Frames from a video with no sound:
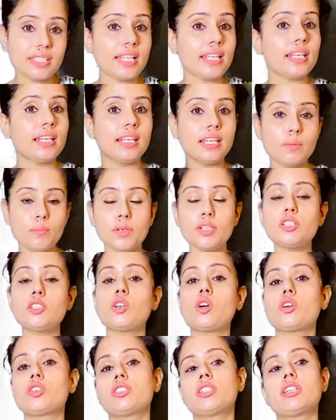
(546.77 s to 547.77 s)
then limit
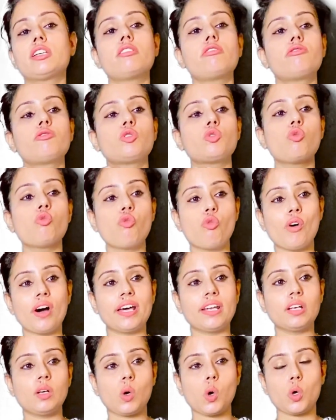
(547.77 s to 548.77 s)
yourself to
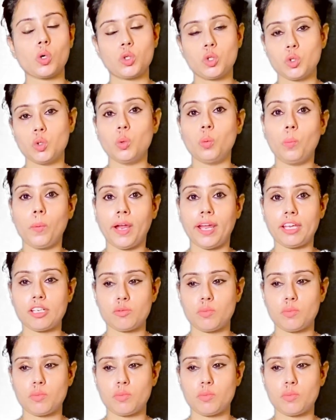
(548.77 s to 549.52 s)
1 or 2 pages,